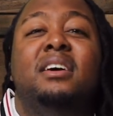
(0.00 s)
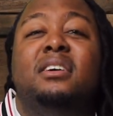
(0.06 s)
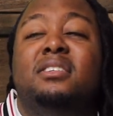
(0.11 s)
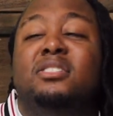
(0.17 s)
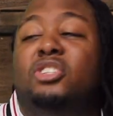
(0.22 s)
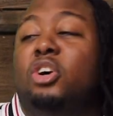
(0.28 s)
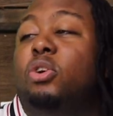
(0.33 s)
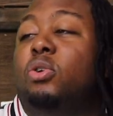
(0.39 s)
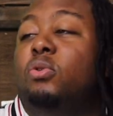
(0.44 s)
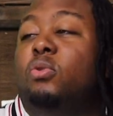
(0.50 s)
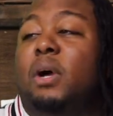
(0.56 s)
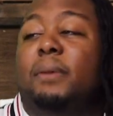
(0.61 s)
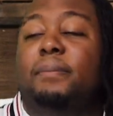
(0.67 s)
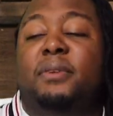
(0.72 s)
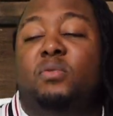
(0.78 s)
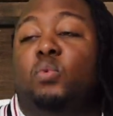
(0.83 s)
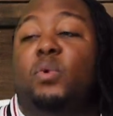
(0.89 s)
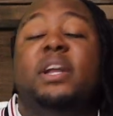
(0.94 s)
So, I
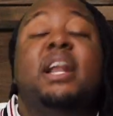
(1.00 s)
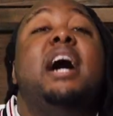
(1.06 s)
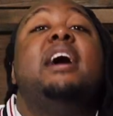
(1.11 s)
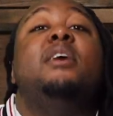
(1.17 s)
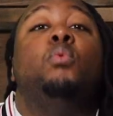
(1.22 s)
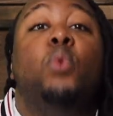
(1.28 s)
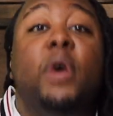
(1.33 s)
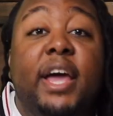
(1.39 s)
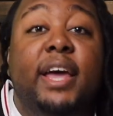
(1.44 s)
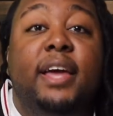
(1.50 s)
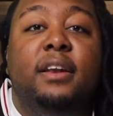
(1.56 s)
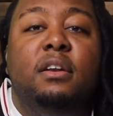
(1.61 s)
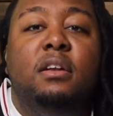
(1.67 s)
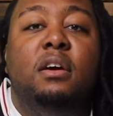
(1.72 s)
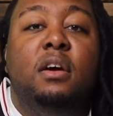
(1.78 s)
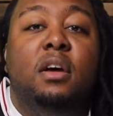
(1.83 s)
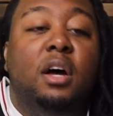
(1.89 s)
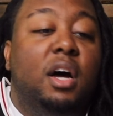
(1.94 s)
mean, when I
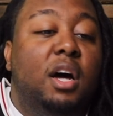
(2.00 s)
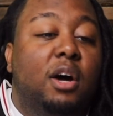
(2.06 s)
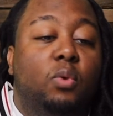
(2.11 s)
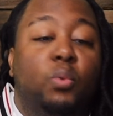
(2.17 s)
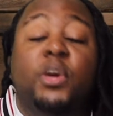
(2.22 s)
win, uh,